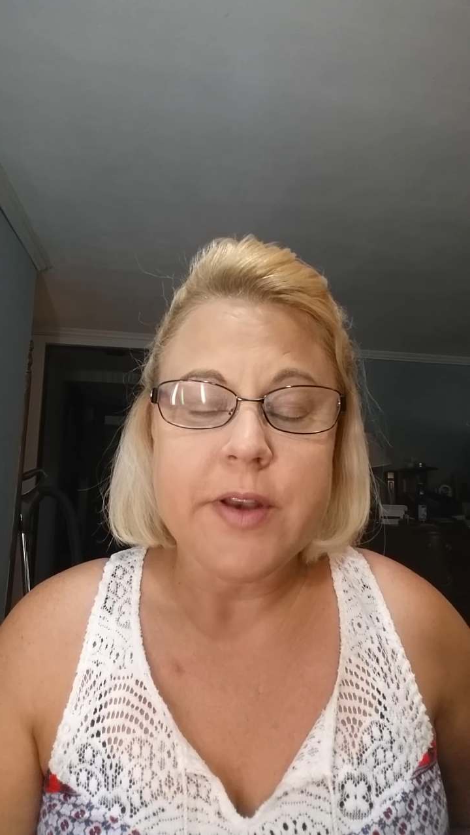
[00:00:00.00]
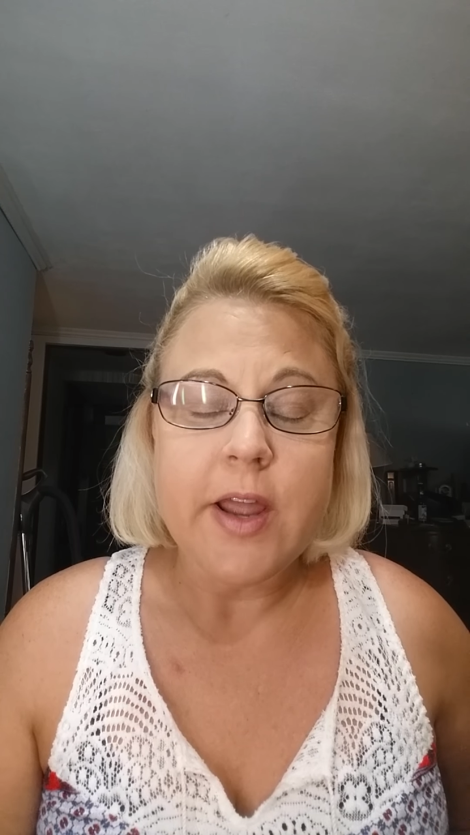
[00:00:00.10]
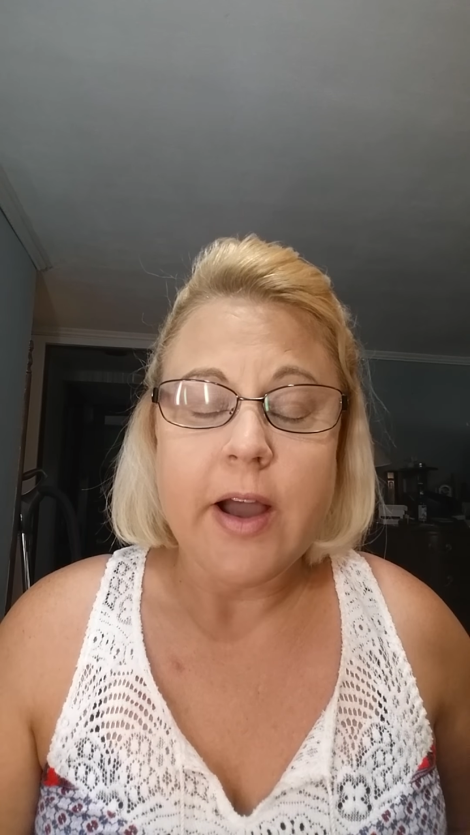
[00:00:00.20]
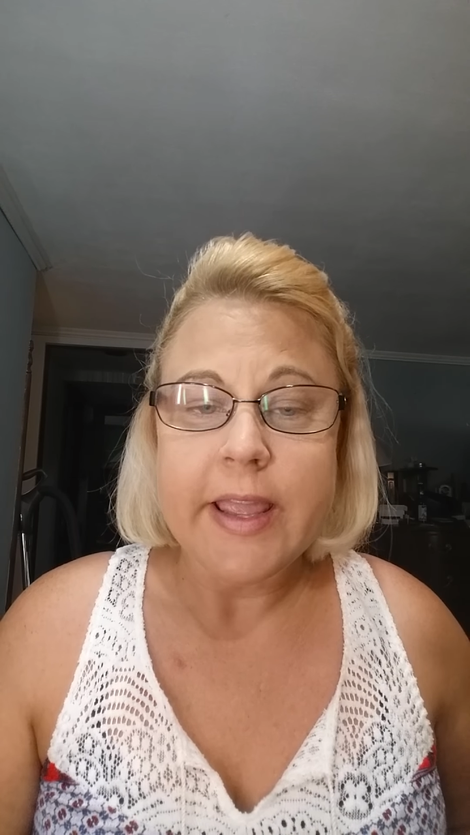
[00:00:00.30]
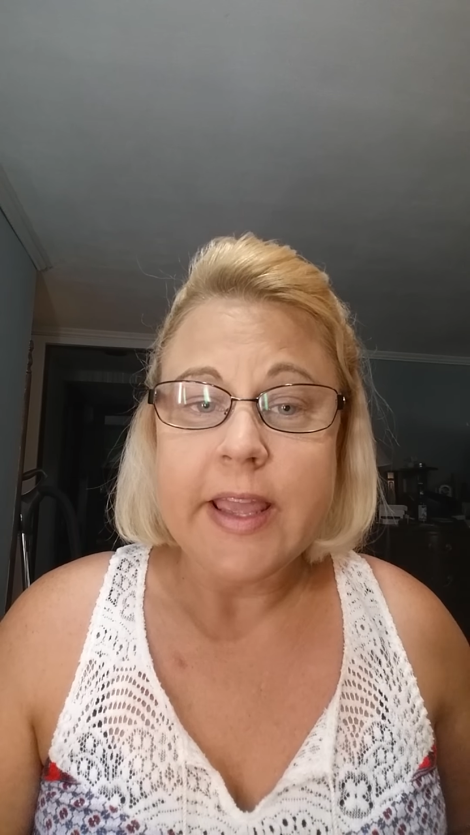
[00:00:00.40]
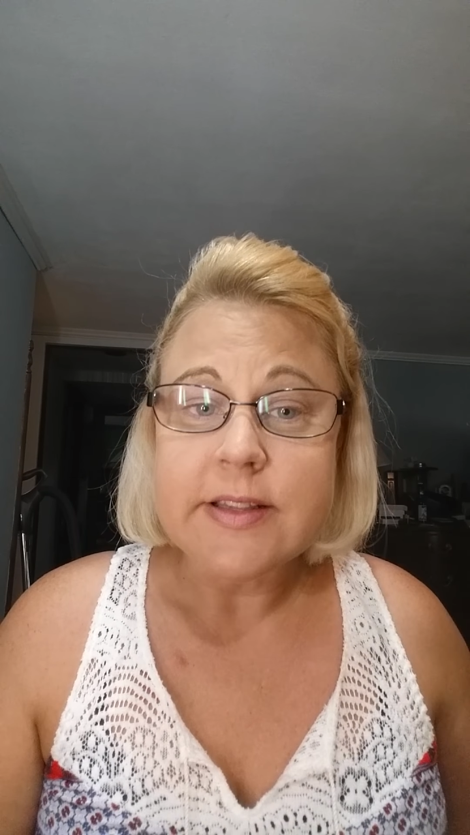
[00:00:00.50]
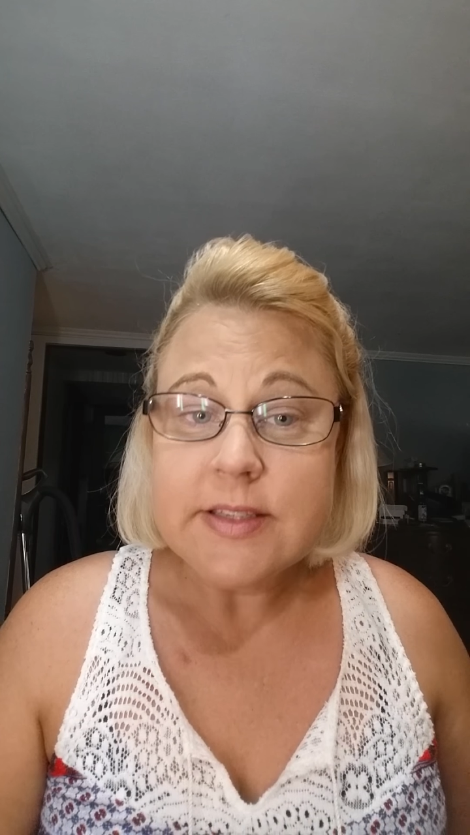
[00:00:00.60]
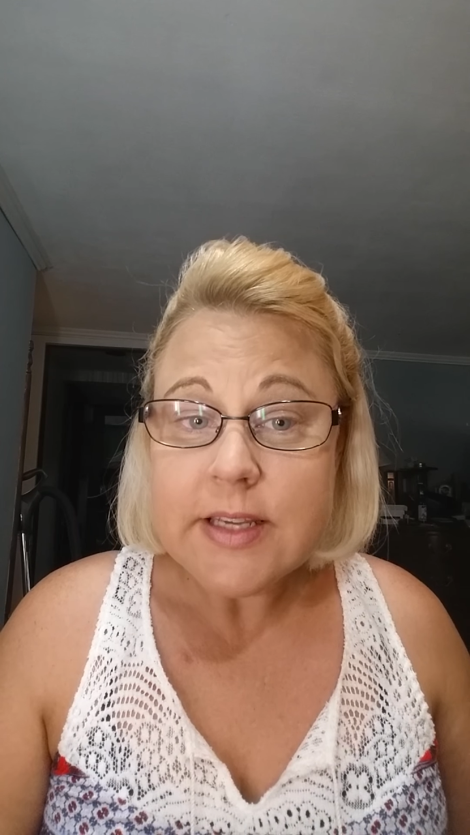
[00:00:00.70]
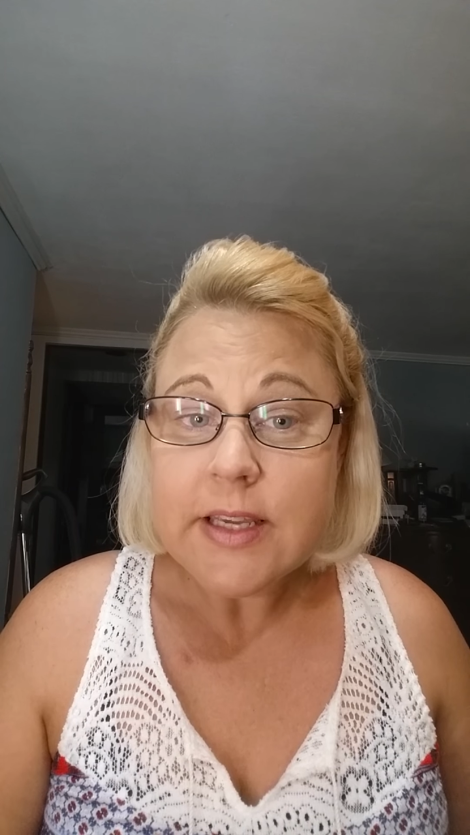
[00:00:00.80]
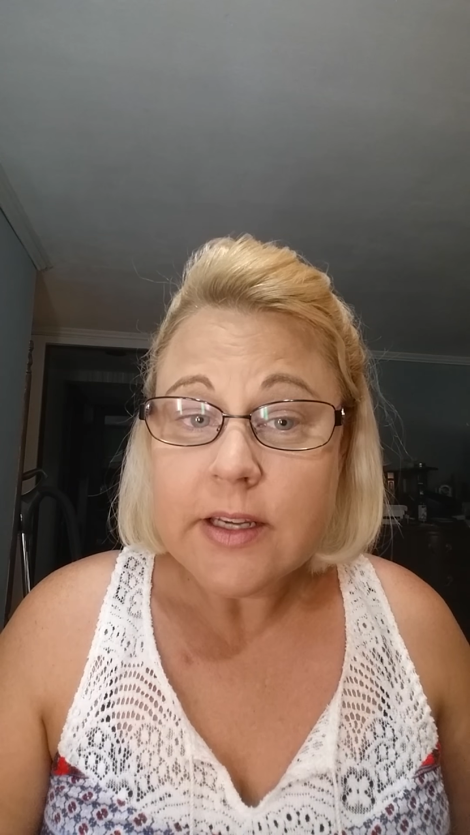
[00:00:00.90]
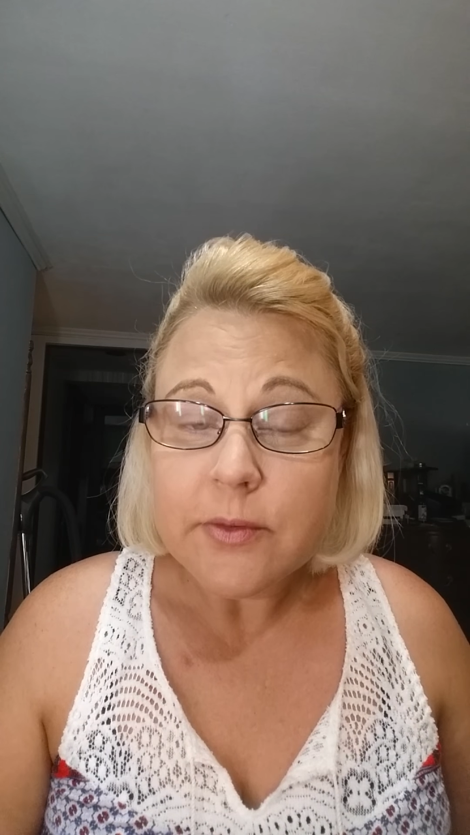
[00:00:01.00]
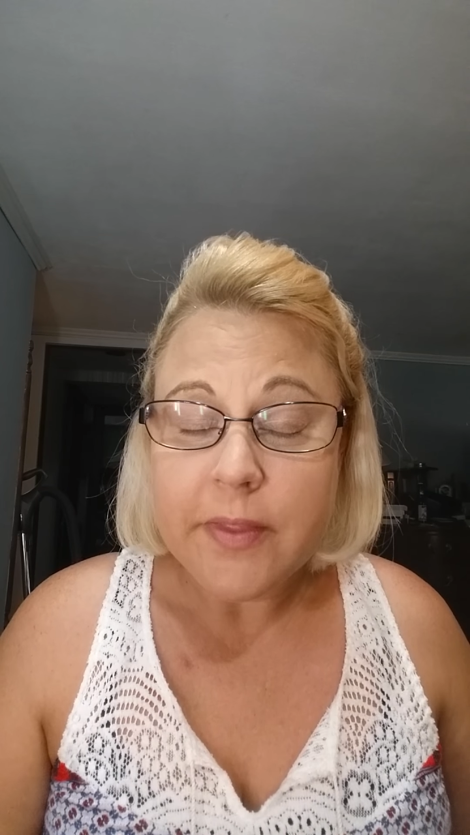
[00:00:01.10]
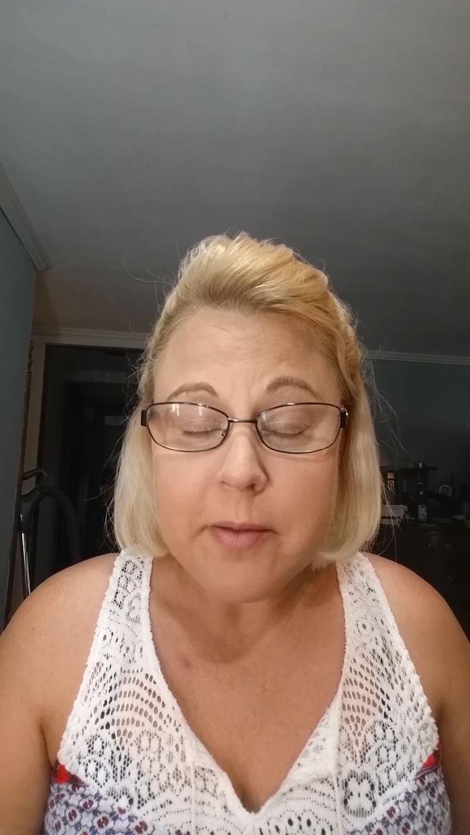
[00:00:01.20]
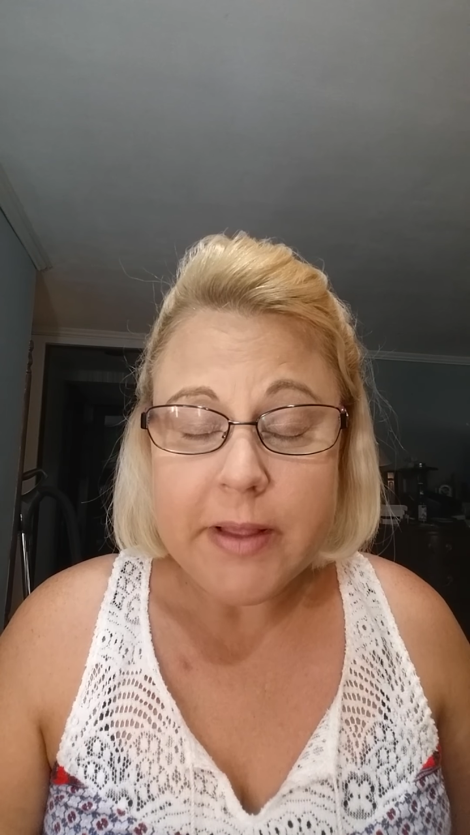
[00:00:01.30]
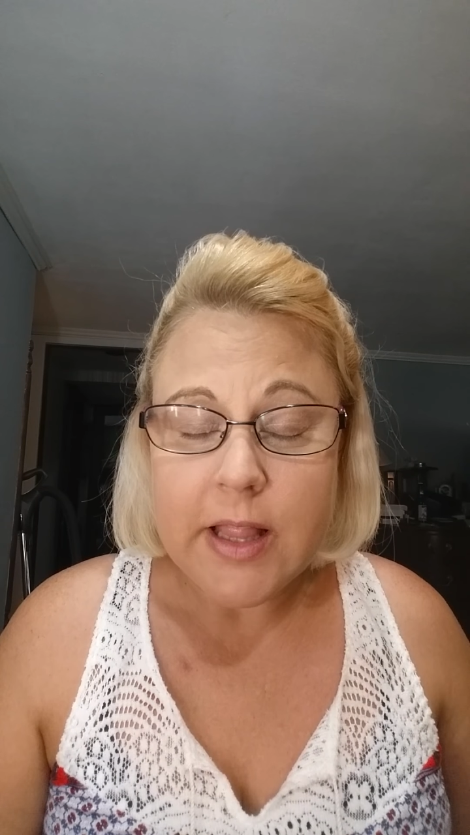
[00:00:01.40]
Now, I can't see
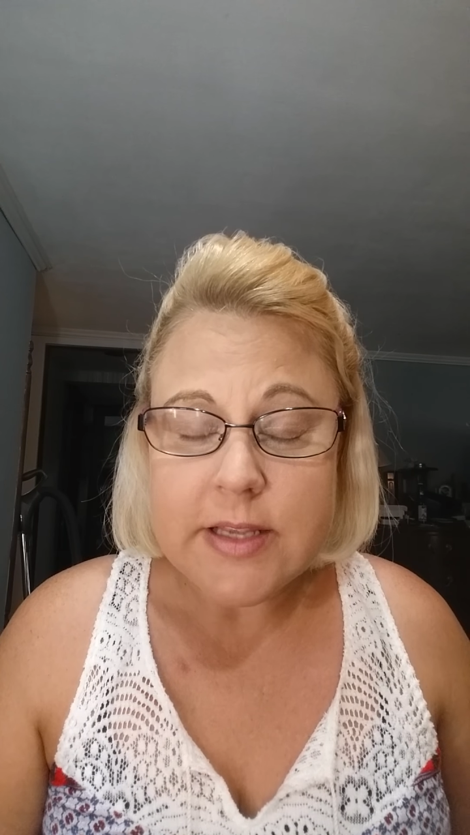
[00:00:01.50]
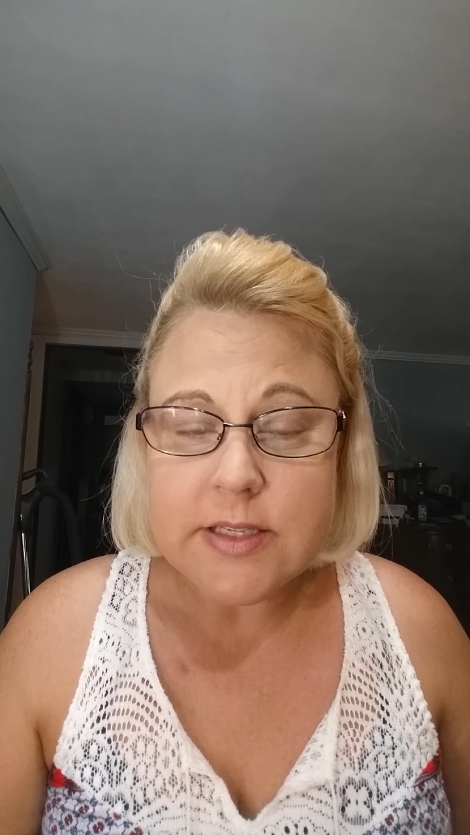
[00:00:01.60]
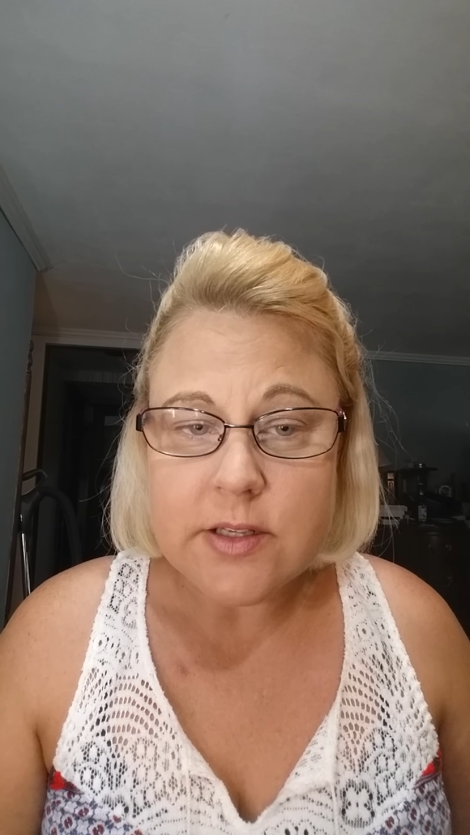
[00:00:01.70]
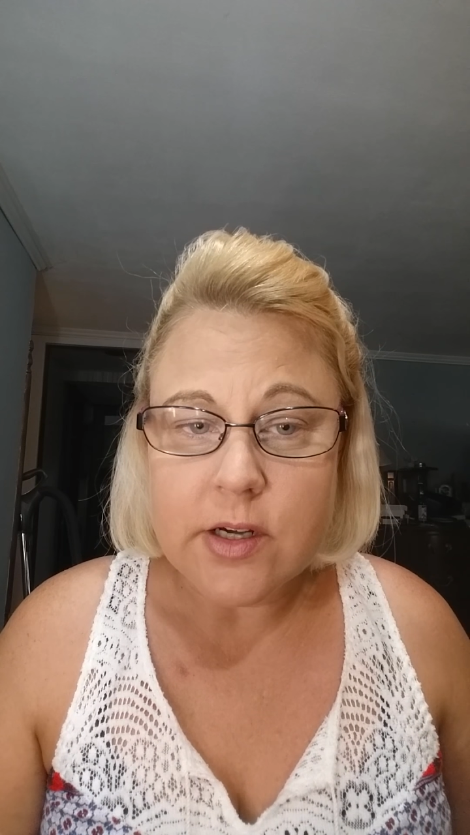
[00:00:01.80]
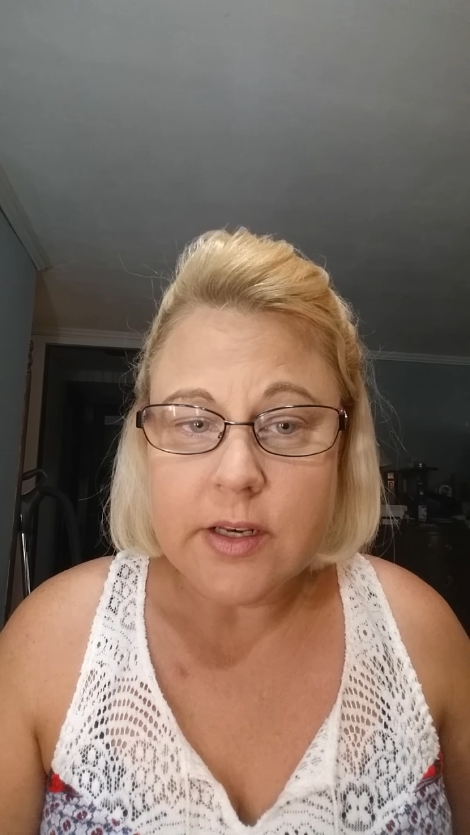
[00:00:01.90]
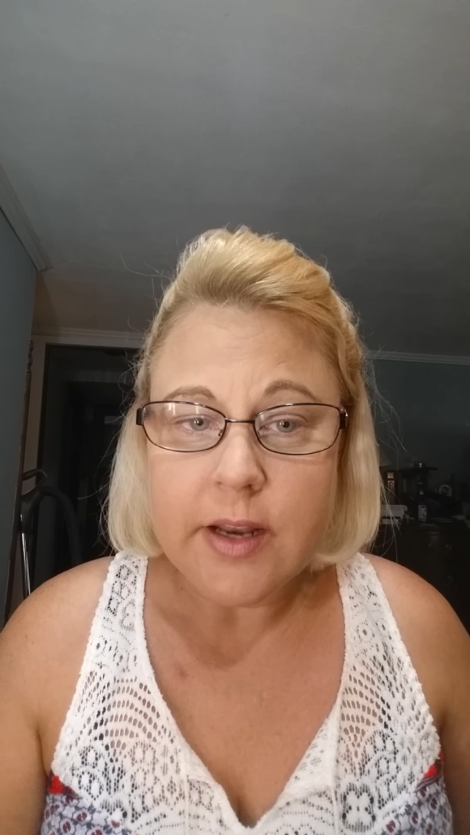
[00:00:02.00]
without my glasses on.